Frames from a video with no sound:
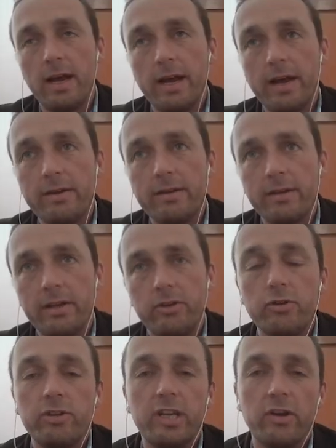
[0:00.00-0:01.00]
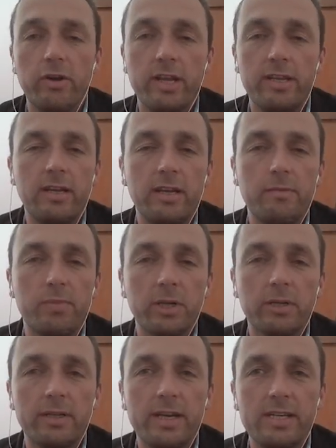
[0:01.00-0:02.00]
and you theoretically
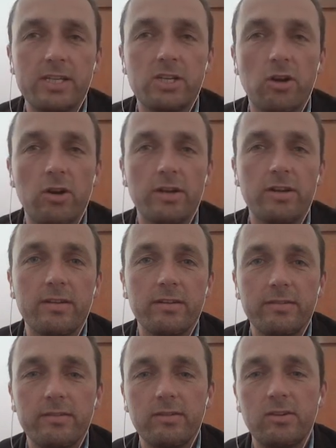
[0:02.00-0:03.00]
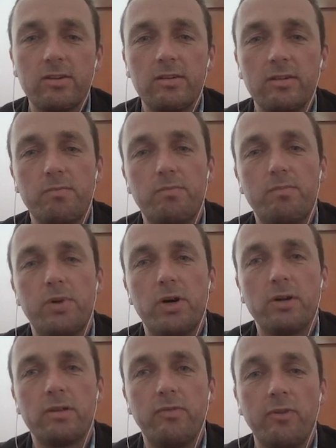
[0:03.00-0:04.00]
build a solid
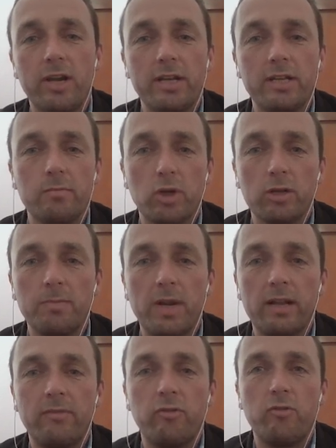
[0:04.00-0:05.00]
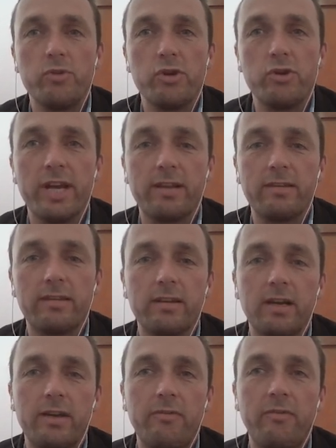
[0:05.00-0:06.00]
part filling the build platform, you get
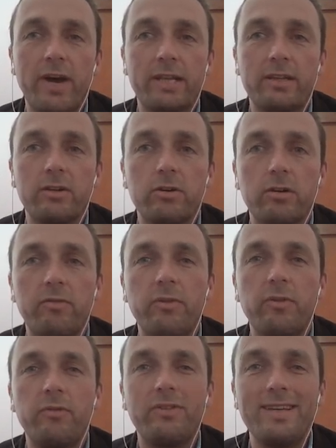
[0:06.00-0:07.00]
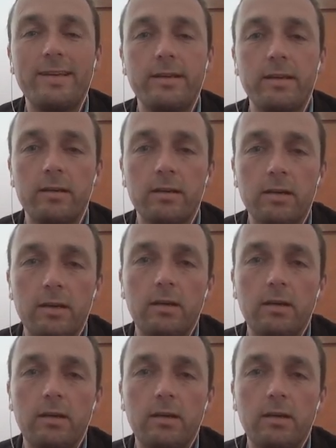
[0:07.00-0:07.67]
a factor of 15